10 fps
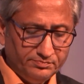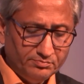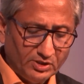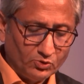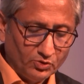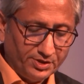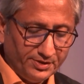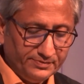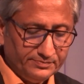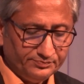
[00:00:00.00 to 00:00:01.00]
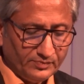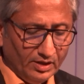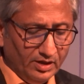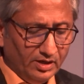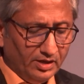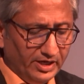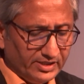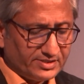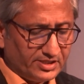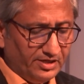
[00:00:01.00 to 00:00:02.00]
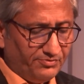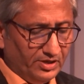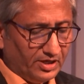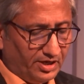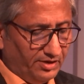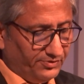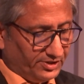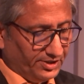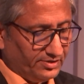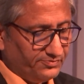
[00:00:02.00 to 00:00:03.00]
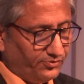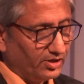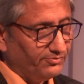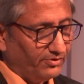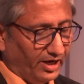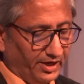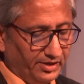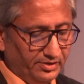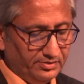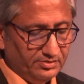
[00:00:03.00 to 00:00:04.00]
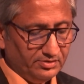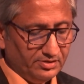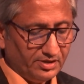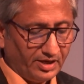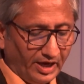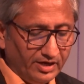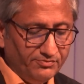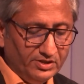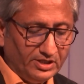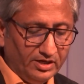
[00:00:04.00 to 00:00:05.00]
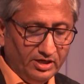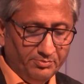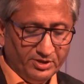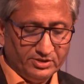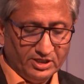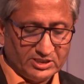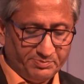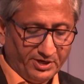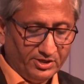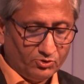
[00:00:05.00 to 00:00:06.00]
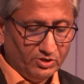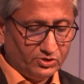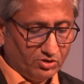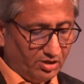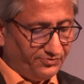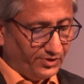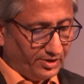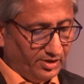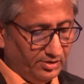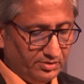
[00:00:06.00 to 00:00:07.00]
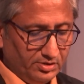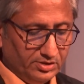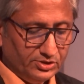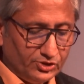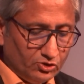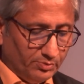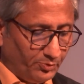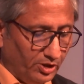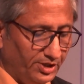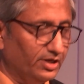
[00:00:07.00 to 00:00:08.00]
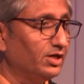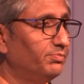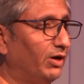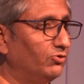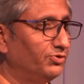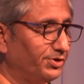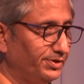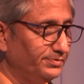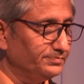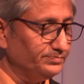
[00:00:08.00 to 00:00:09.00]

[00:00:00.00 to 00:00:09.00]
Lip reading: but okay. Let's say we agree with it for a while. Can we then limit the spirit to a geographical, geopolitical boundary?